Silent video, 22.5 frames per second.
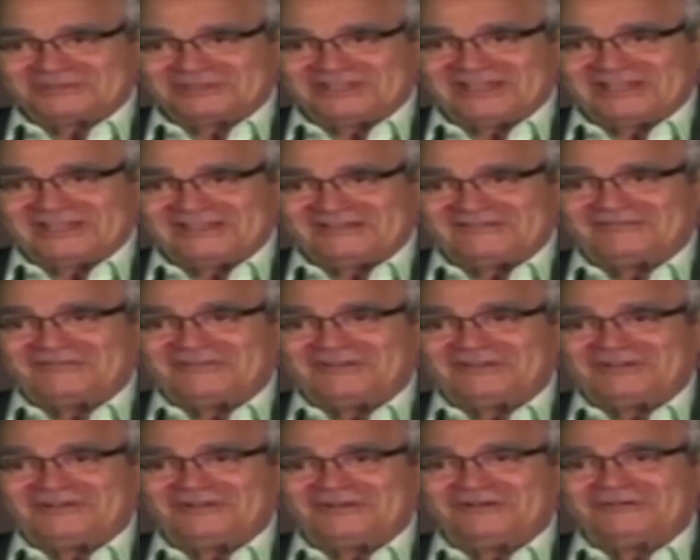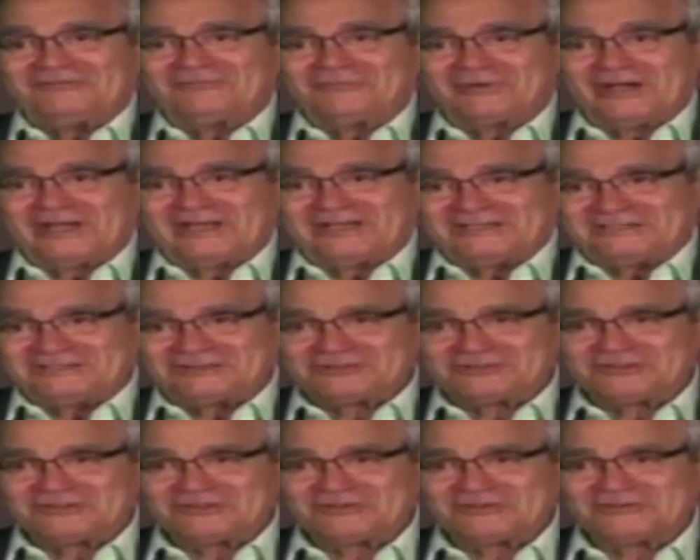taking video, writing
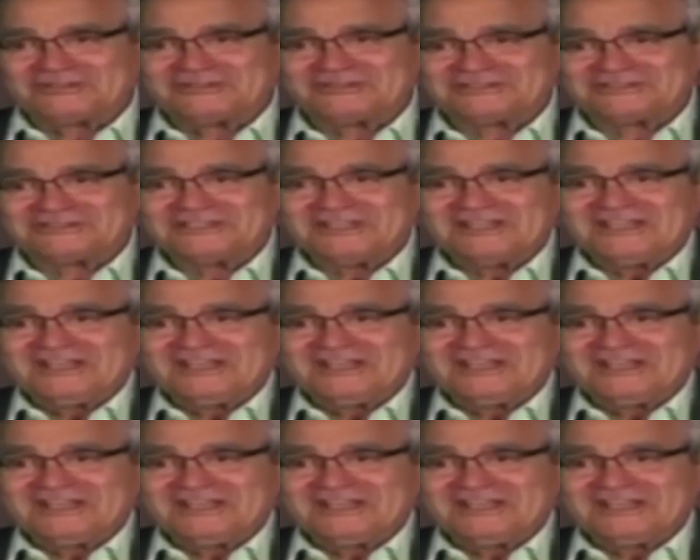stories.